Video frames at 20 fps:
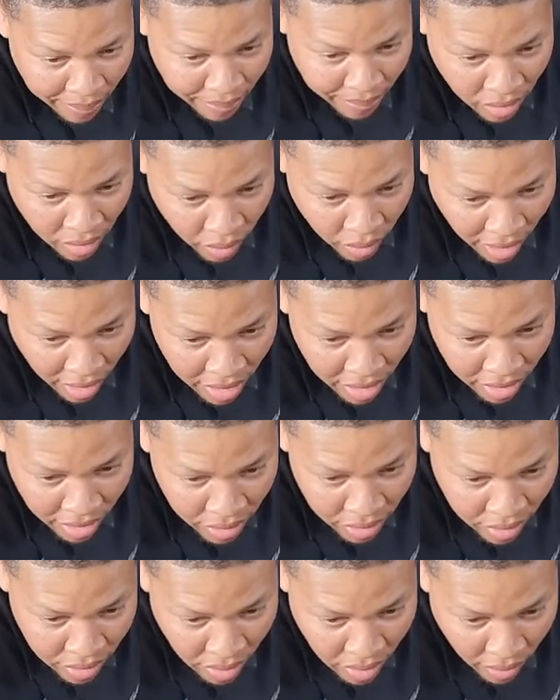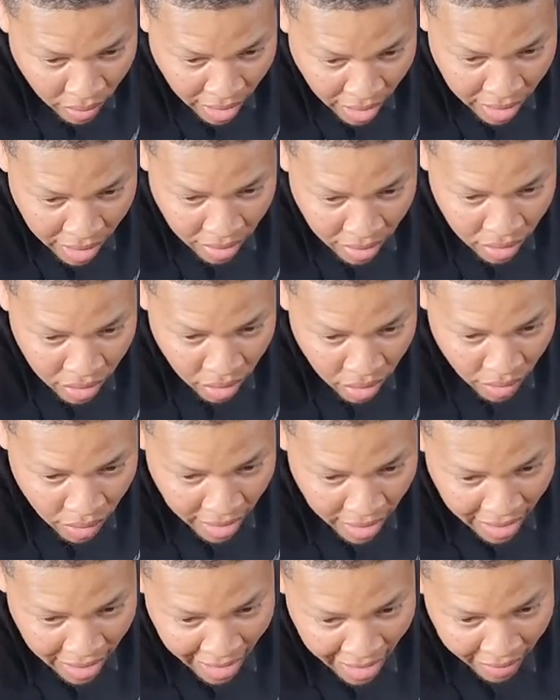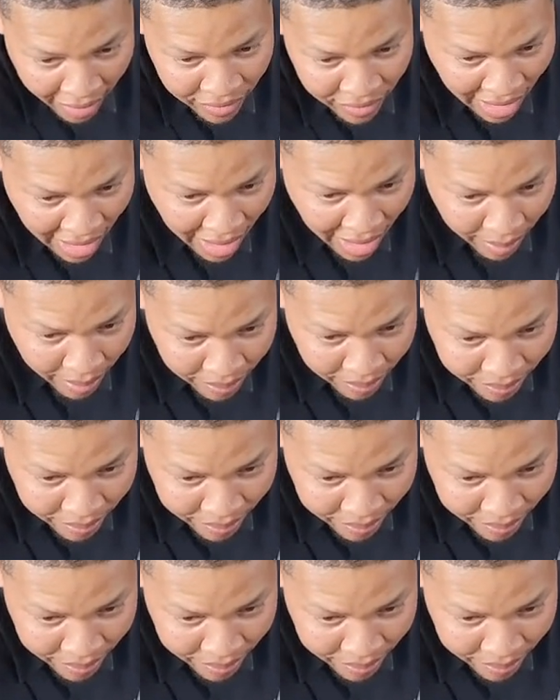Greetings. Okay. Do they have tab